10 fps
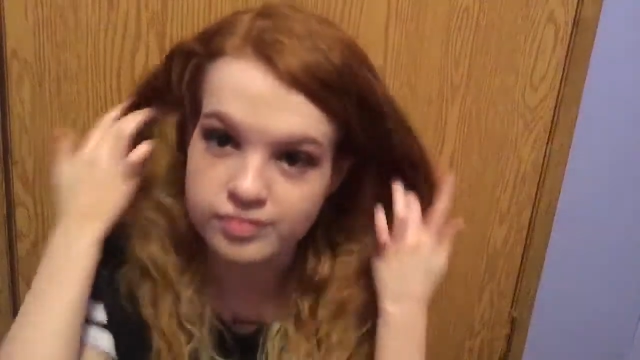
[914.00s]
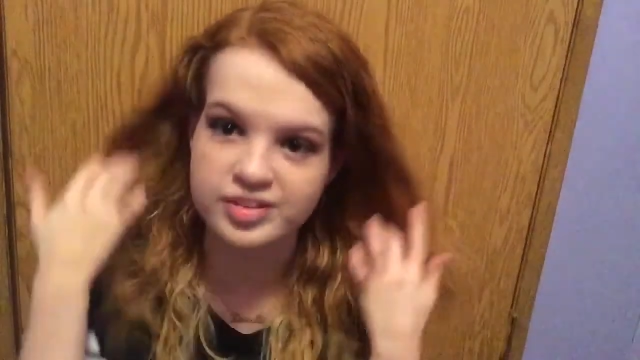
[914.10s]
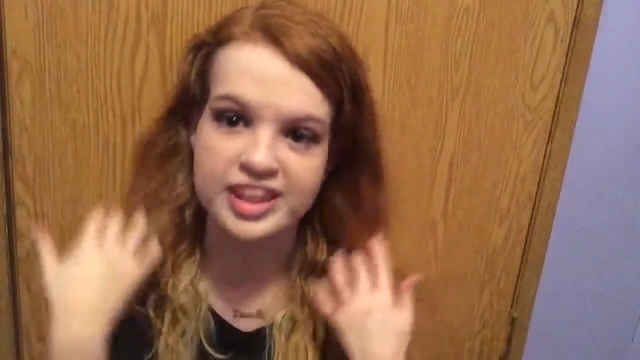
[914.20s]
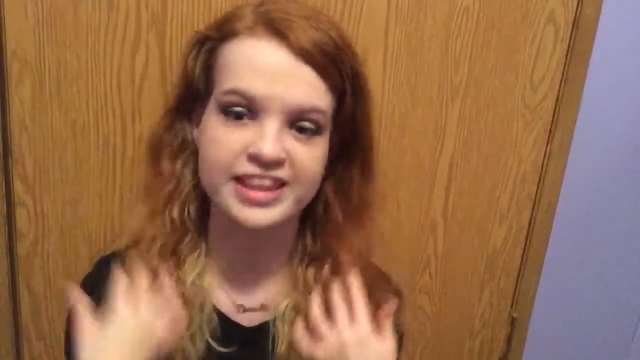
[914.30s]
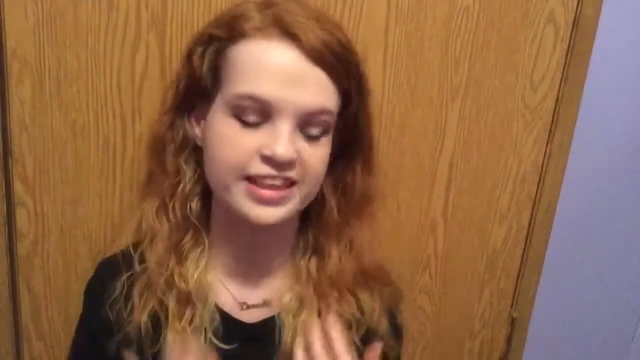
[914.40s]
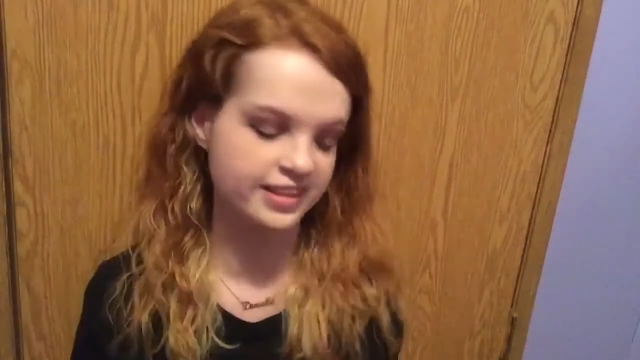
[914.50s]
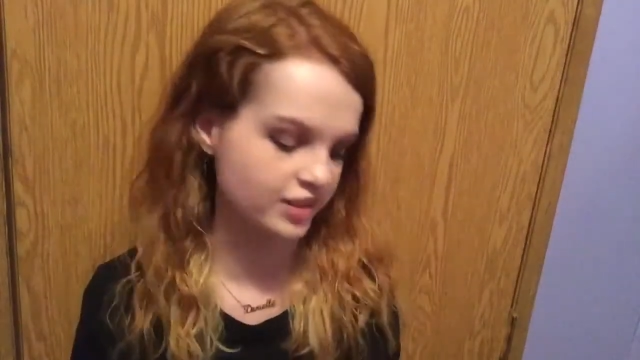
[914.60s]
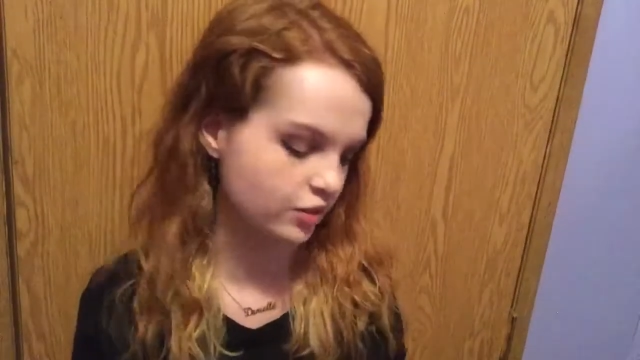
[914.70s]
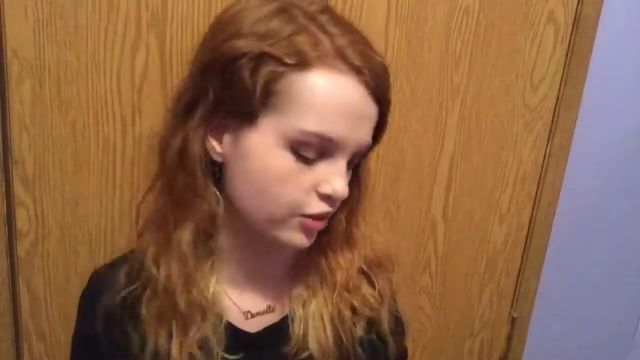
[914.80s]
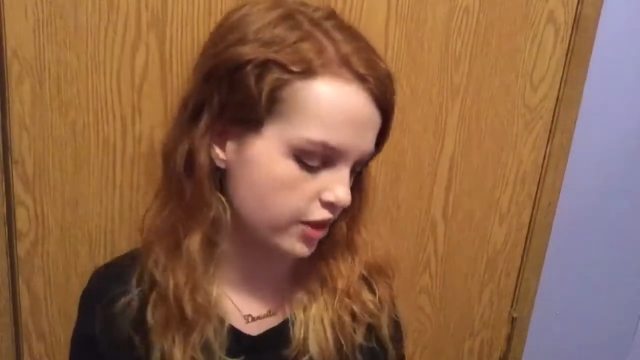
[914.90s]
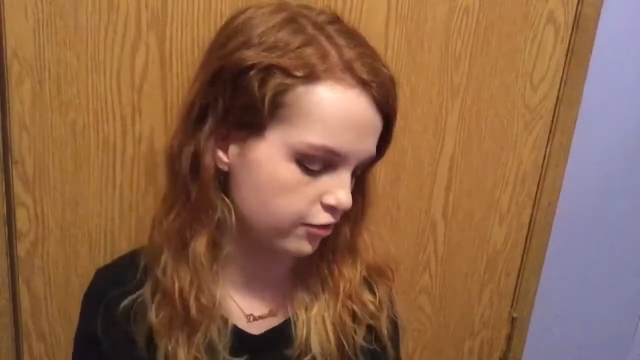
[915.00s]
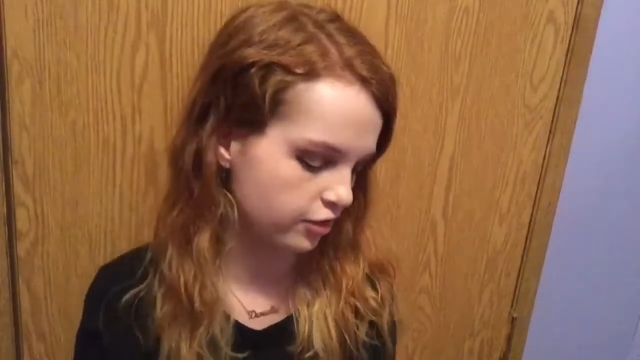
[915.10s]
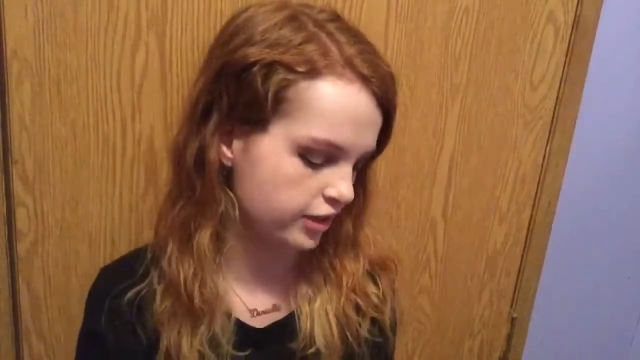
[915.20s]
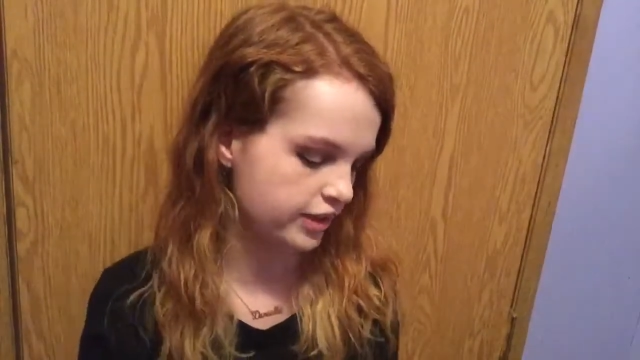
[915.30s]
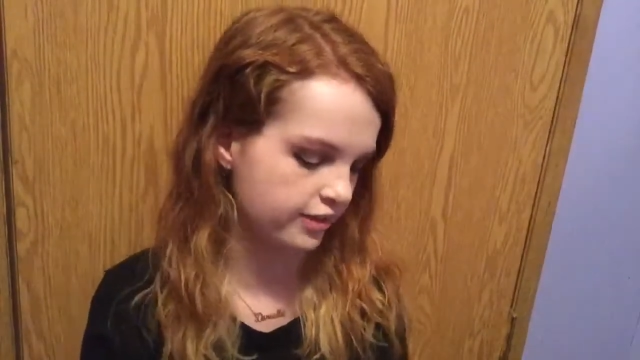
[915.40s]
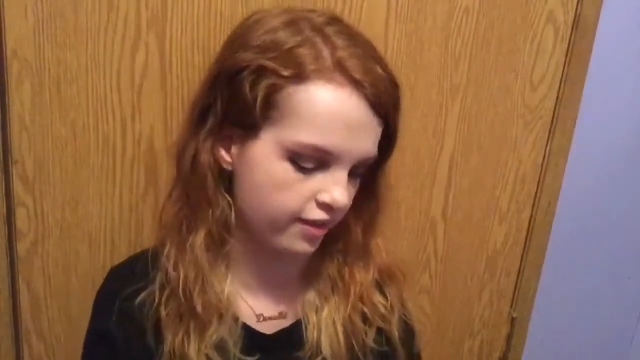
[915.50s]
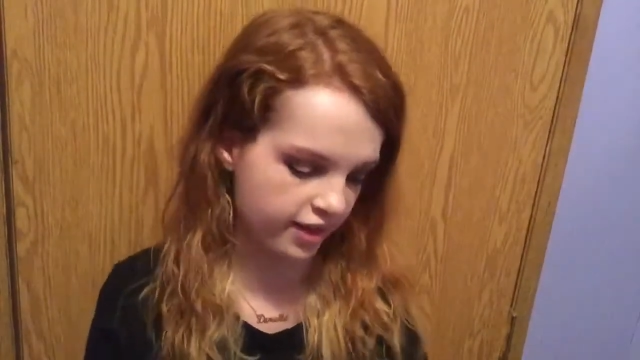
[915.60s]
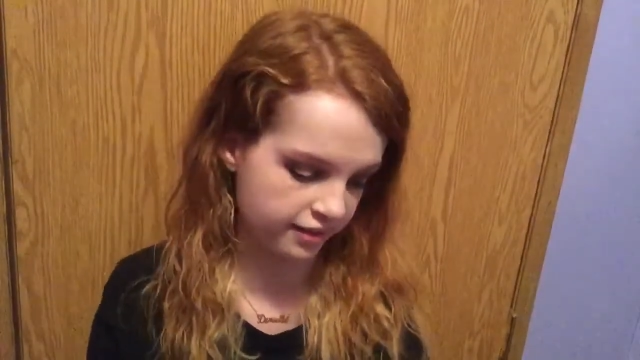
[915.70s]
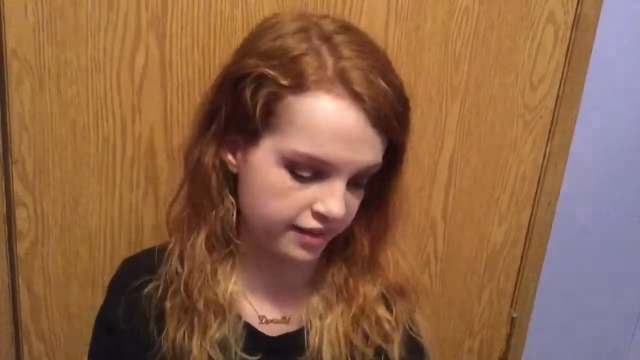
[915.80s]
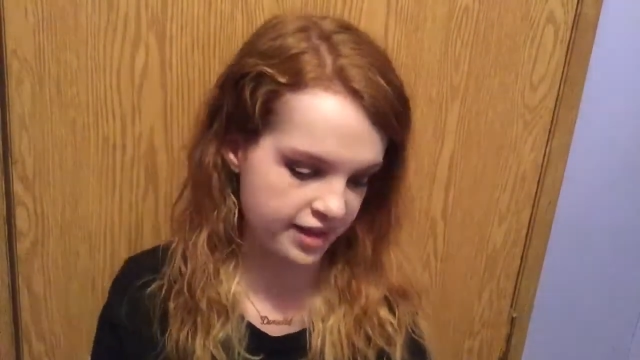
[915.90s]
Okay, yeah, so I really didn't
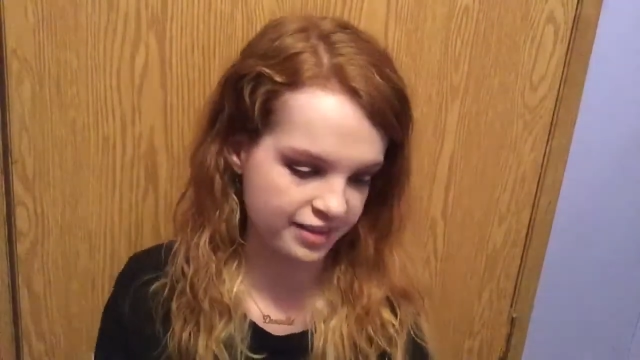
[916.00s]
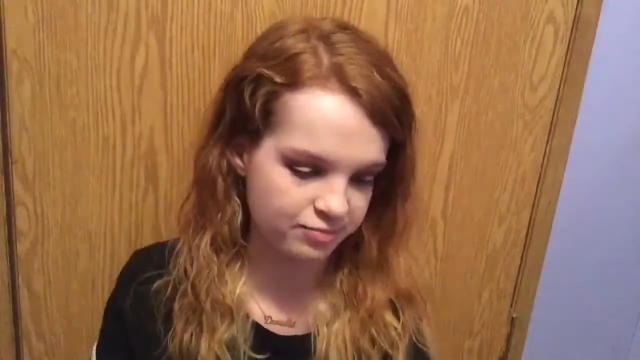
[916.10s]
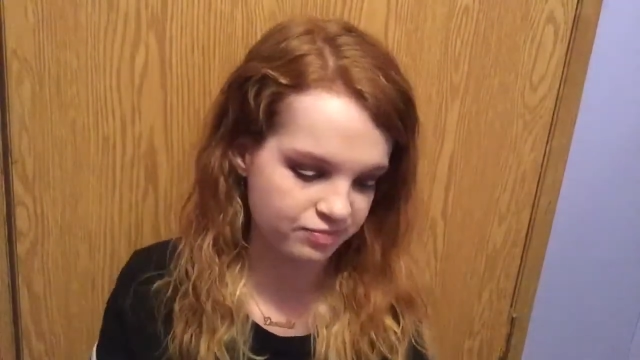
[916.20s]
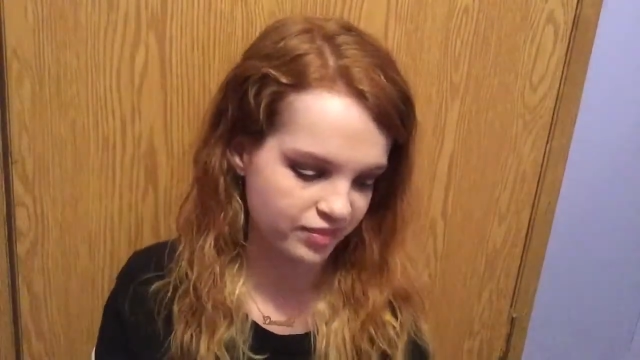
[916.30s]
like that.